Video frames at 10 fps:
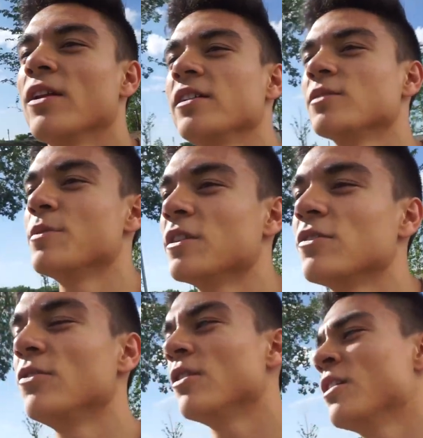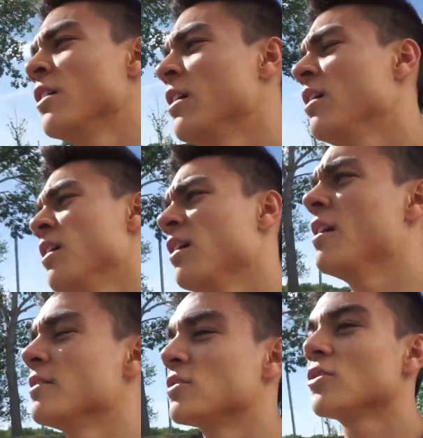I just been through.
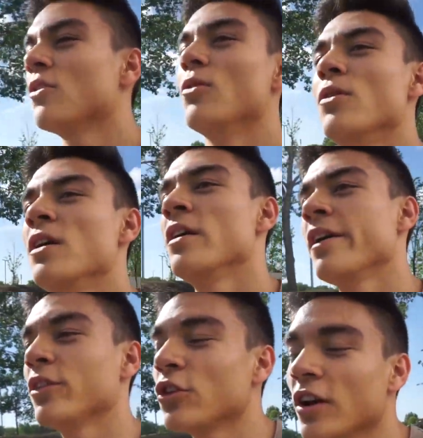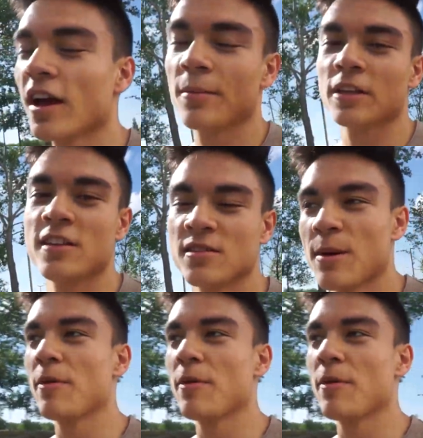So, I thought I had my keys in my